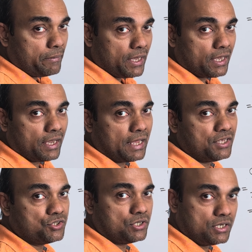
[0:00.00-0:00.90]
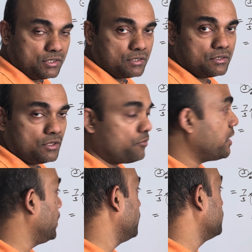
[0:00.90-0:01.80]
making any changes in the
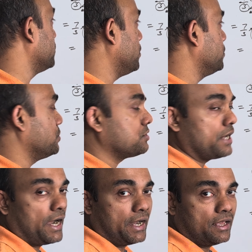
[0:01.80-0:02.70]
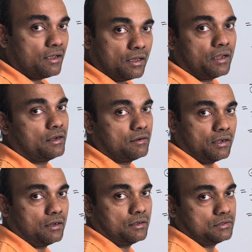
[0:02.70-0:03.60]
values, you are just adding and
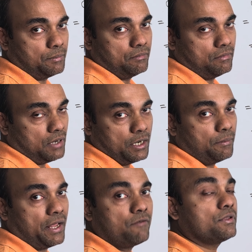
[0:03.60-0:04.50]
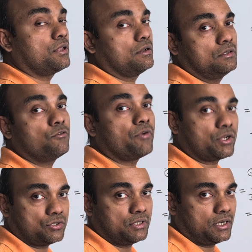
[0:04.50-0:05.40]
multiplying with another
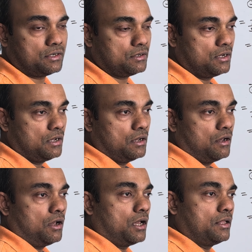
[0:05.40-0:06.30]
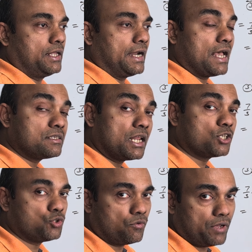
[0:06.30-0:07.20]
fraction that has an
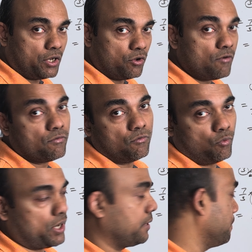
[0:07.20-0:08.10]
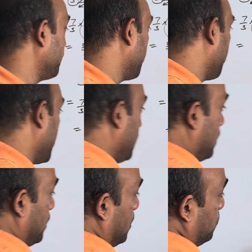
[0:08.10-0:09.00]
actual value of 1.
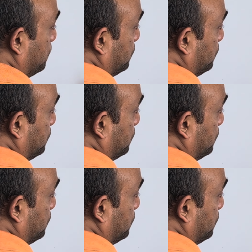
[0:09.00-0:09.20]
Now